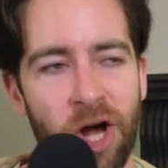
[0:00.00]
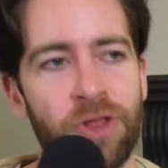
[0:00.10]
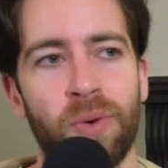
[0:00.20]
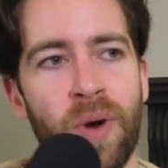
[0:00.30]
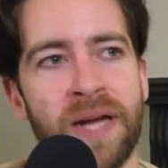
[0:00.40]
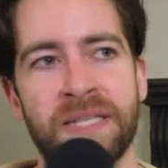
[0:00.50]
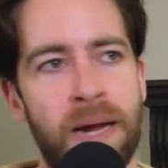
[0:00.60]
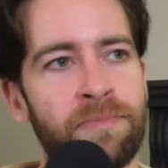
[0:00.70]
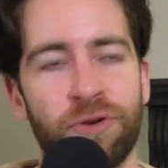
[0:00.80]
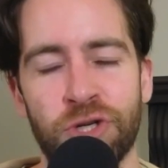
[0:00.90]
Otherwise,
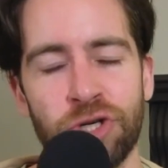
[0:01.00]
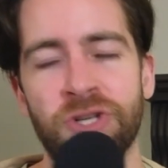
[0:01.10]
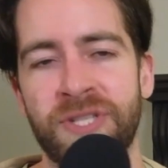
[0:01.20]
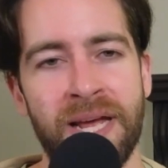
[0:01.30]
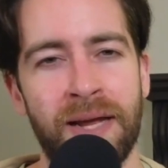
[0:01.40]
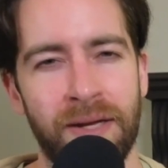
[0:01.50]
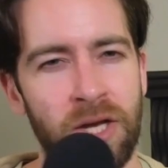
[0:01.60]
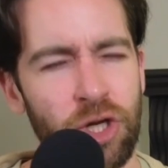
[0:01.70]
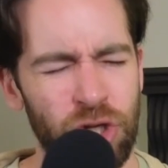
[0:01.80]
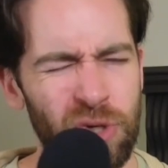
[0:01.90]
I'm for sure saying
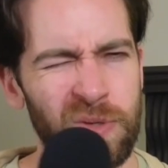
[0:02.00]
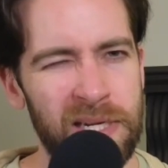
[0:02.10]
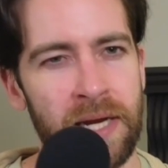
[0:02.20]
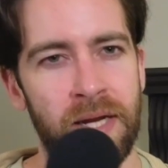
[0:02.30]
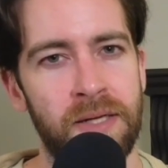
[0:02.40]
you did it.